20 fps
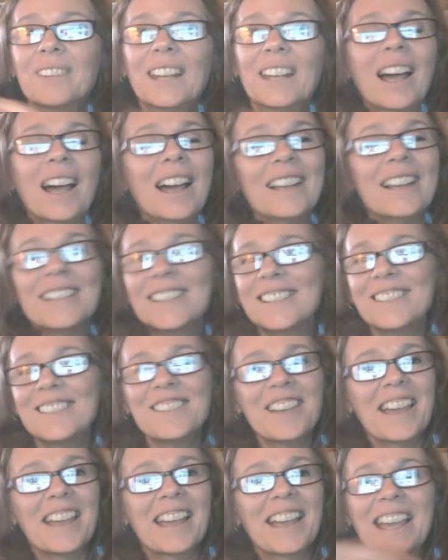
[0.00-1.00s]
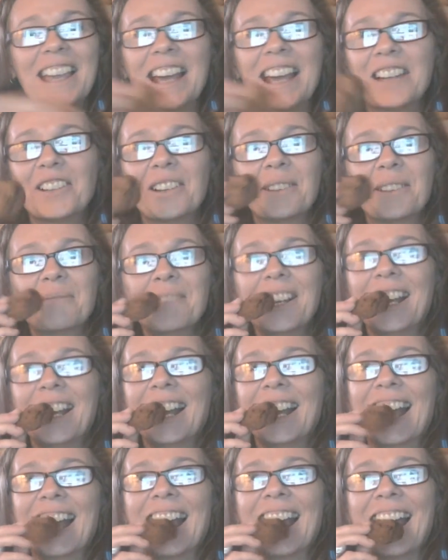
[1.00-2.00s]
I still can't catch him.
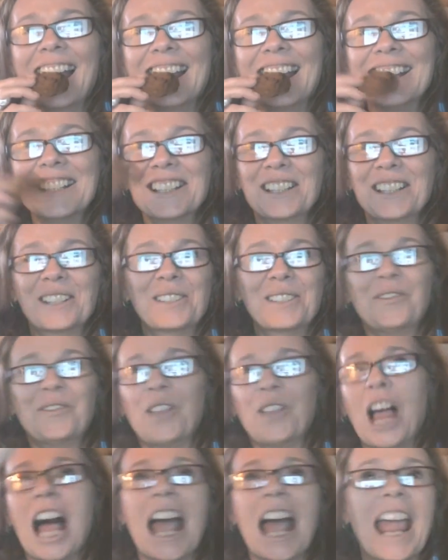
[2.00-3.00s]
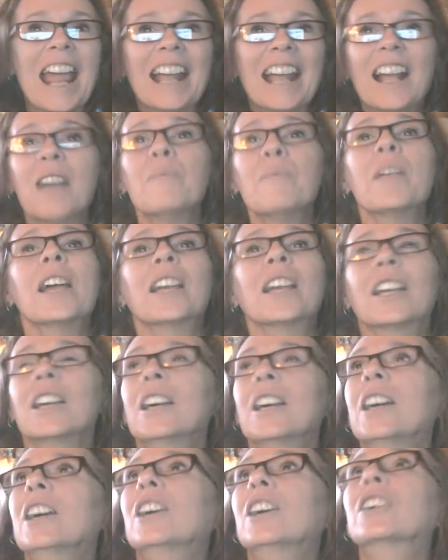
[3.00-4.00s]
He's just flying. I'm like,
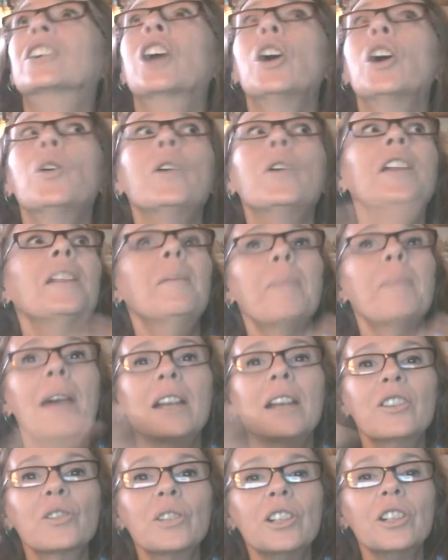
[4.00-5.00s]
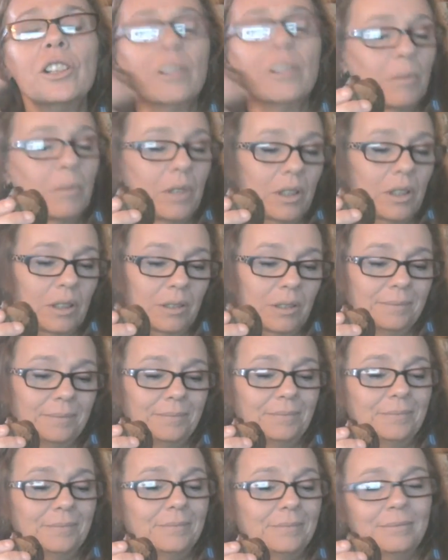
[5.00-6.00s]
go in the bedroom.
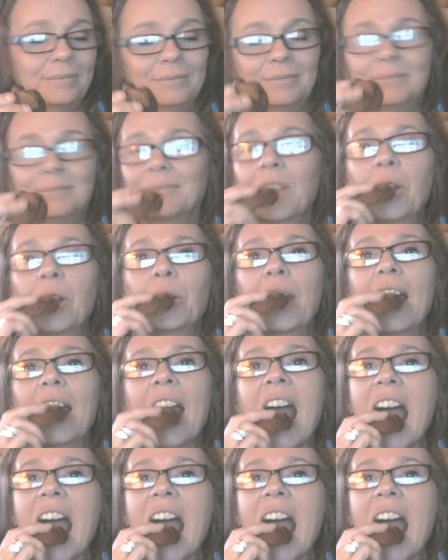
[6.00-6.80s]
Okay.